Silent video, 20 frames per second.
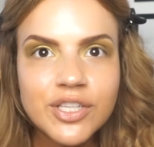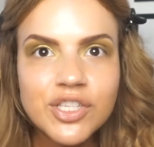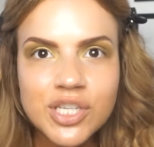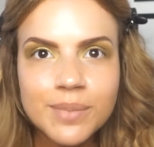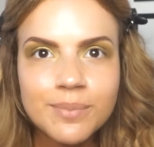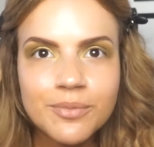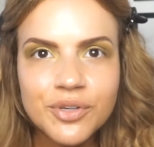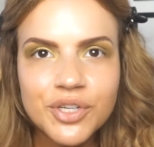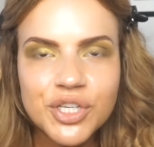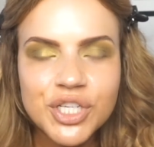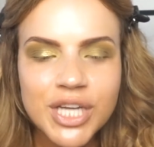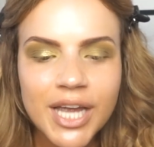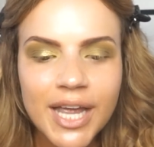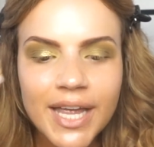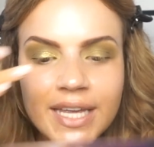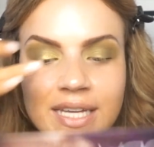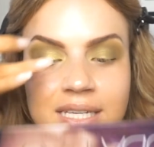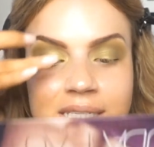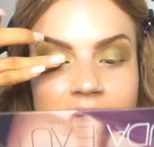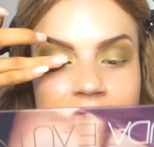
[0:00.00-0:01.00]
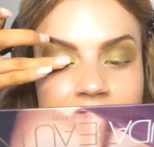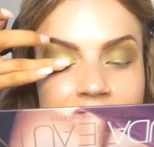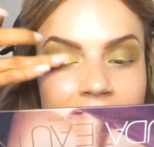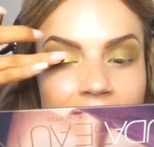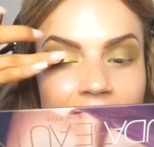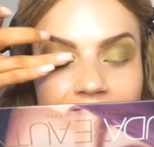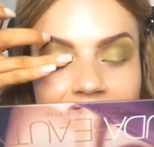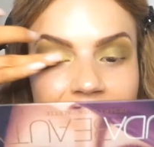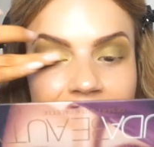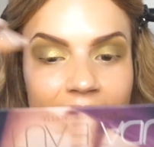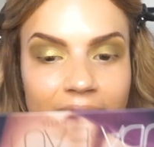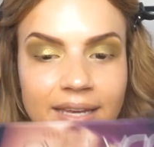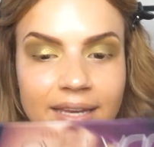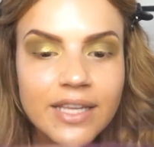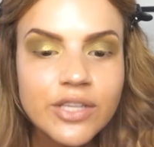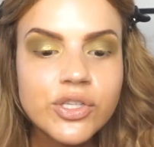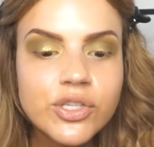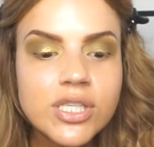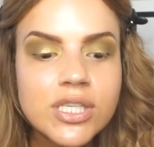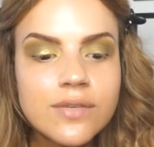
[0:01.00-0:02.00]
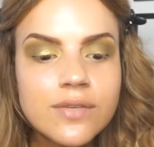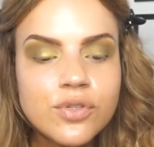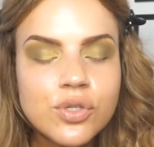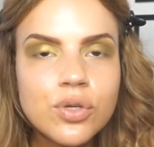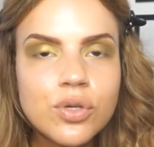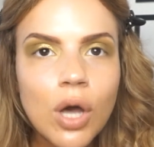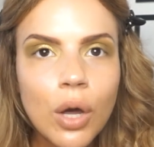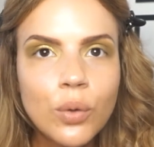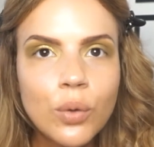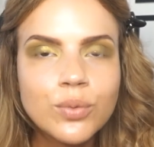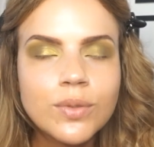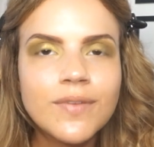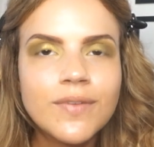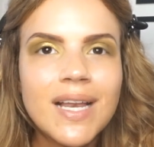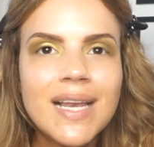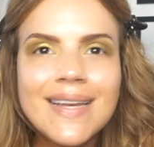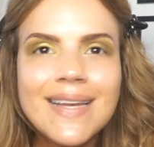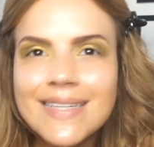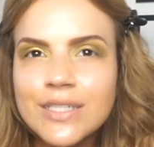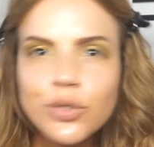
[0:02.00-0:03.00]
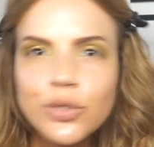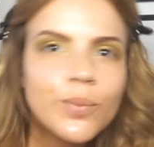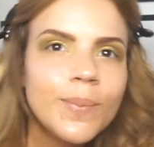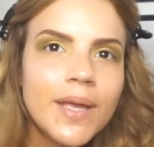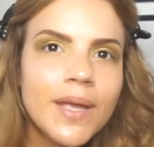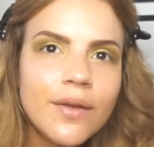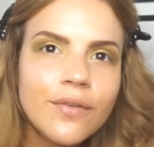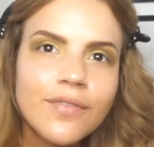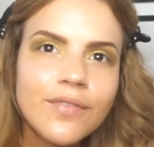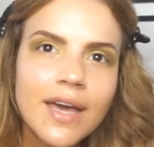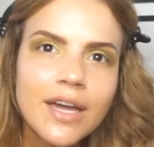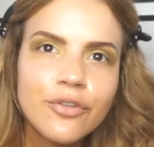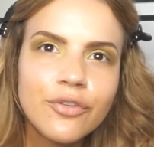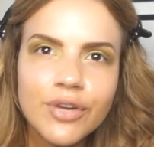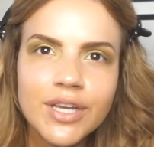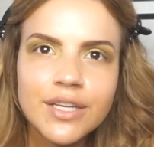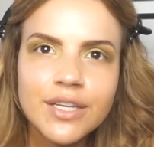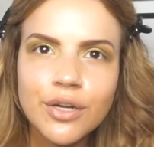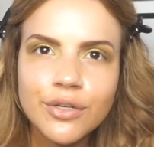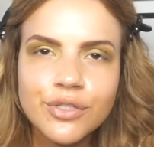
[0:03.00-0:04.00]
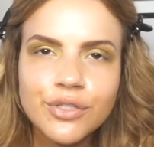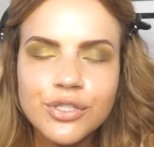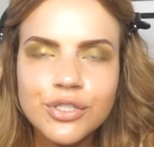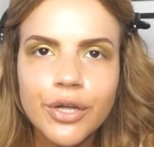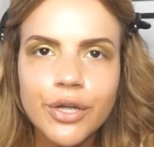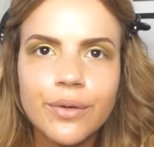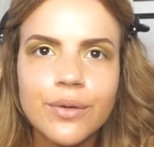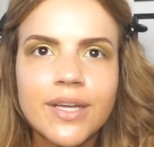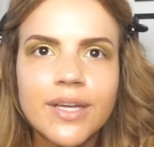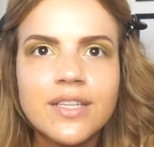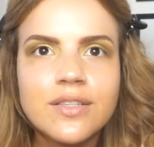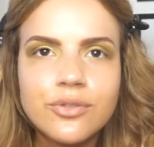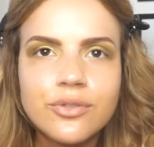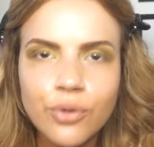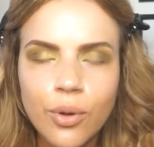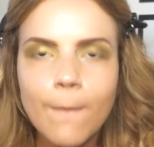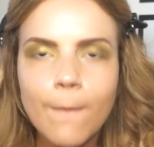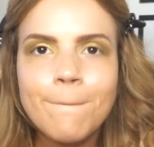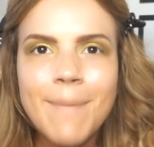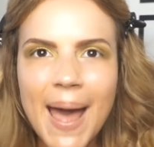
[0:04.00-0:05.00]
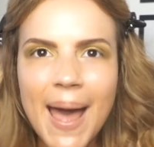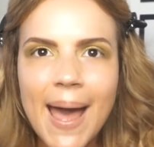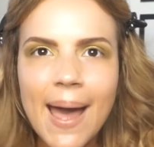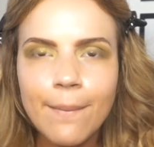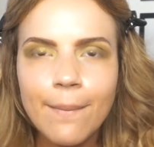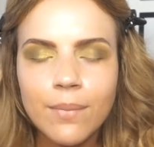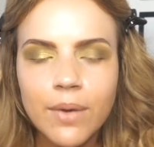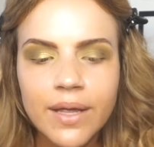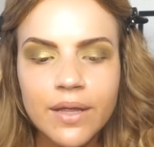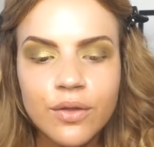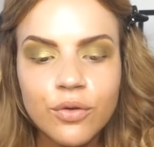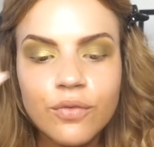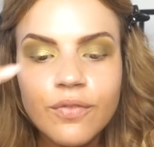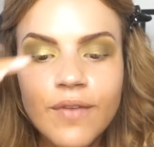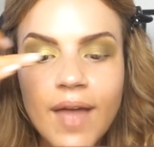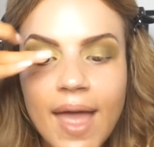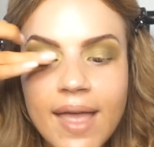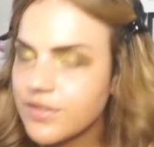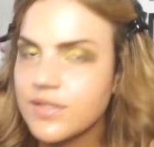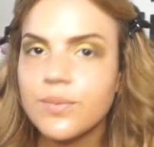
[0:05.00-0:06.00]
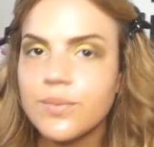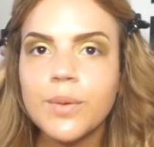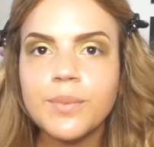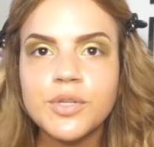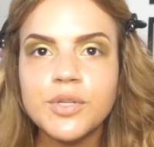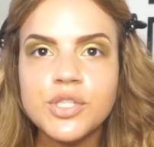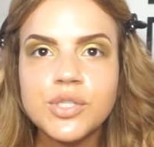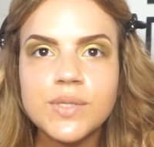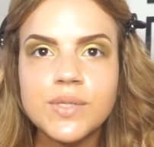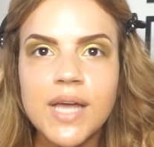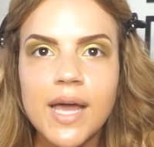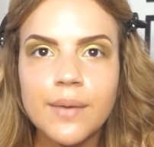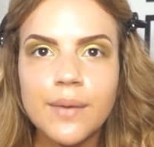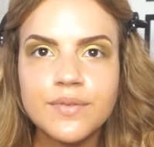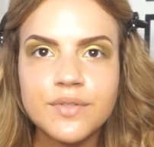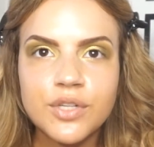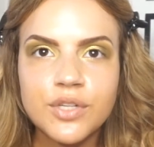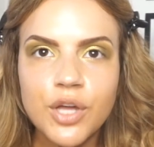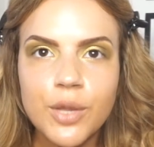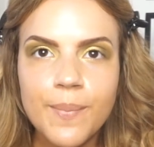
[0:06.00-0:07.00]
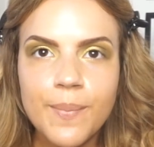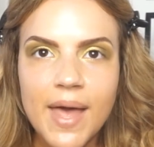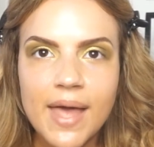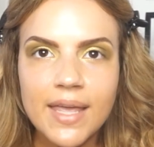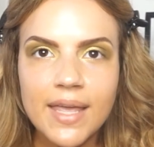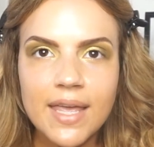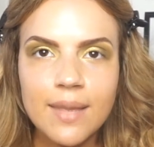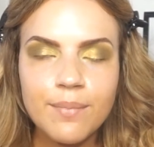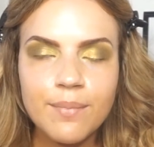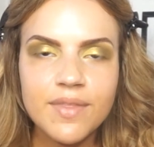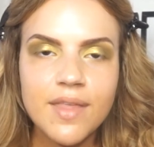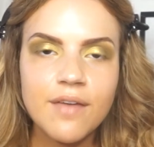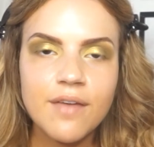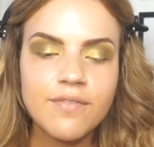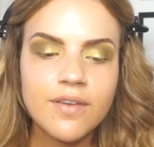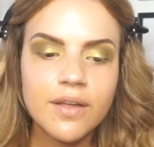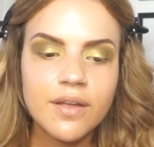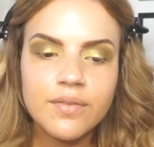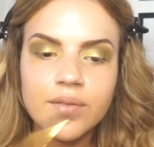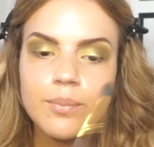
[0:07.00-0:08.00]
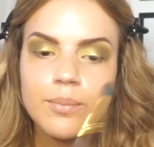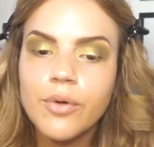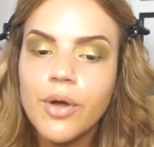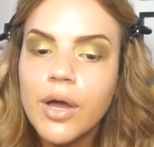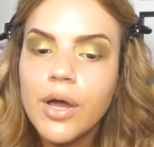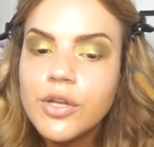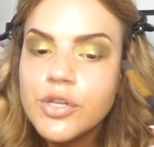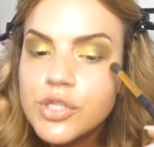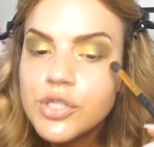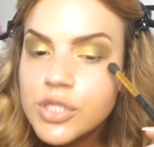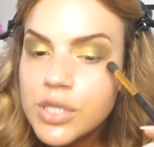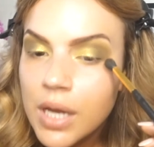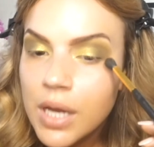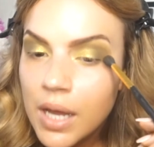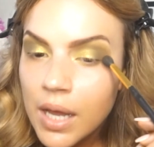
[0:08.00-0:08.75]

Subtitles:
shimmery shade, again, it just gives you gold with a little bit of that green undertone, like it's not bam, like in your face. So what I'm going to do now is I'm going to go back in with that fluffy brush,